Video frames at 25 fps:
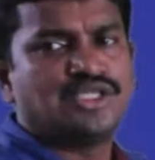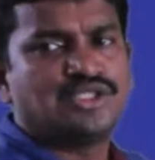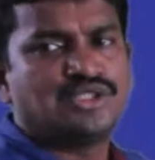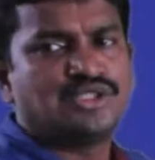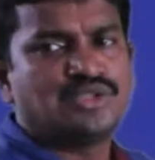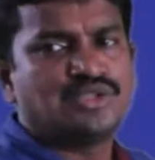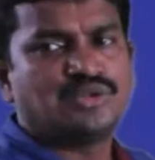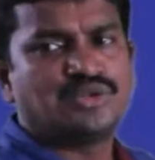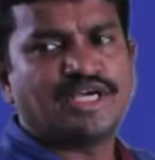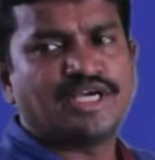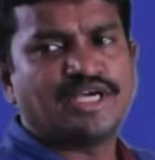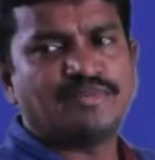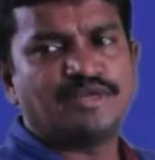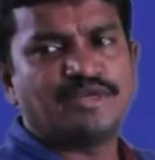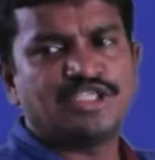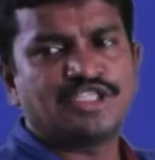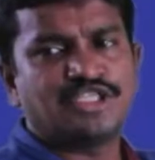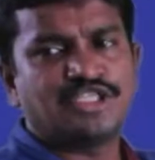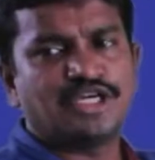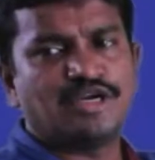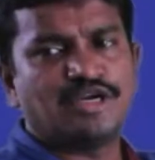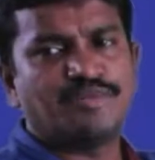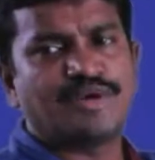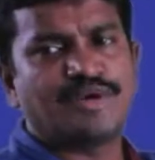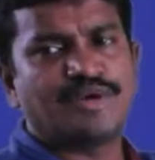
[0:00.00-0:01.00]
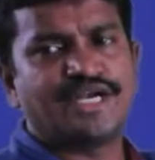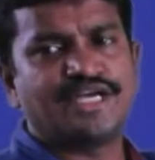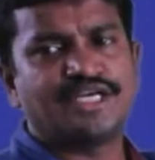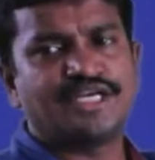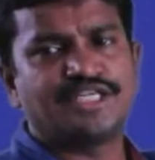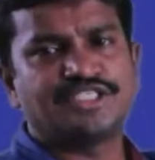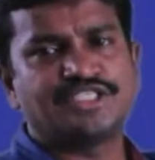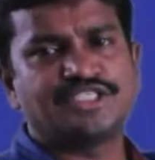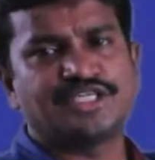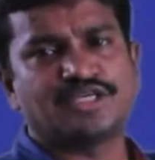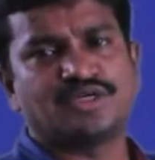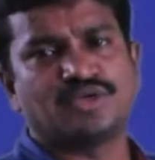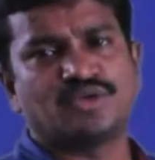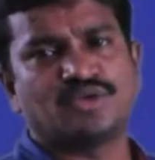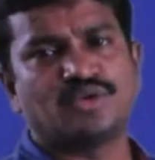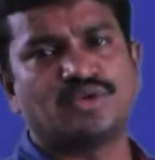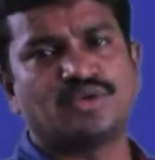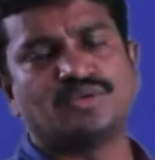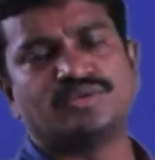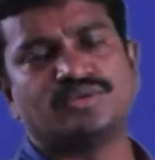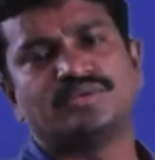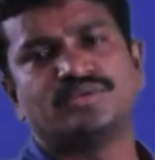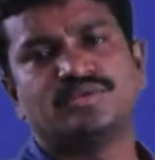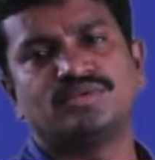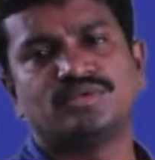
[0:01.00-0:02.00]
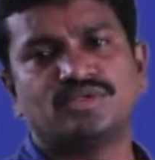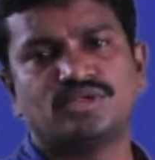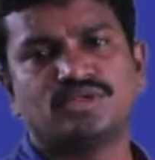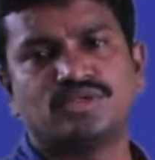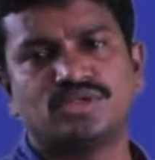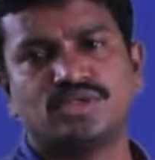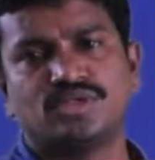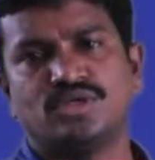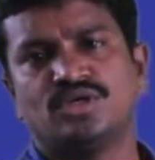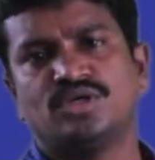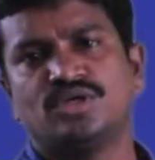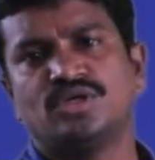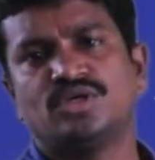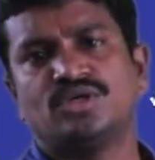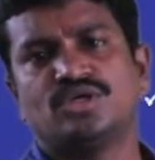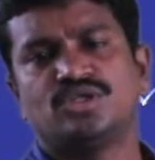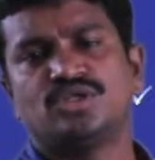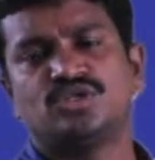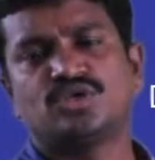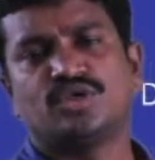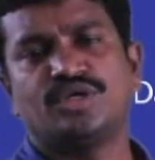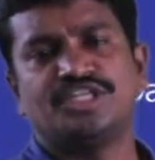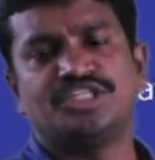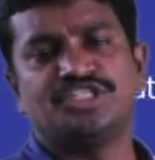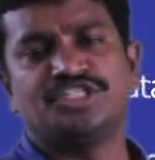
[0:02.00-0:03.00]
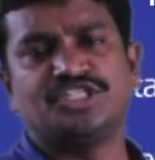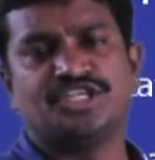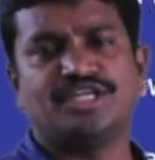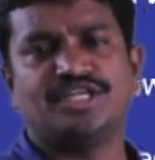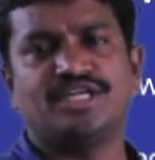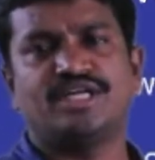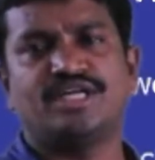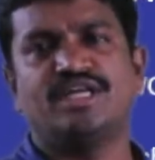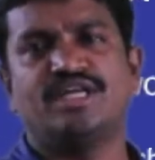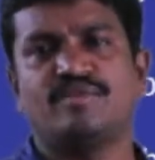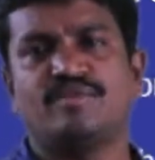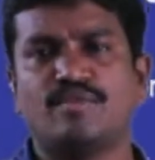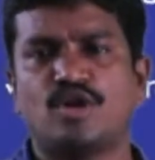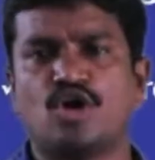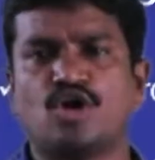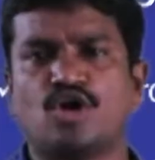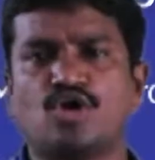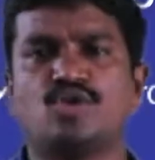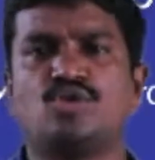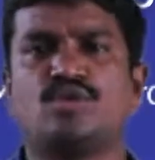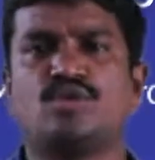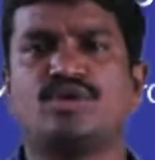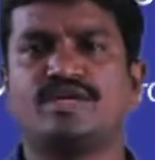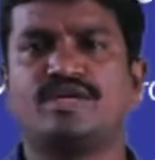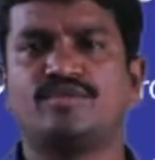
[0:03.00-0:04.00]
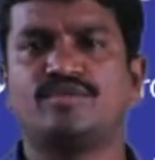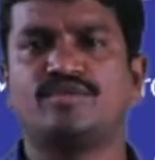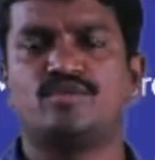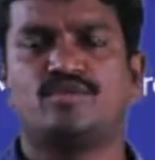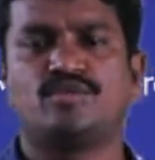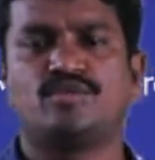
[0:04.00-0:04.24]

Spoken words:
two-dimensional parity check code. So in general, in block coding,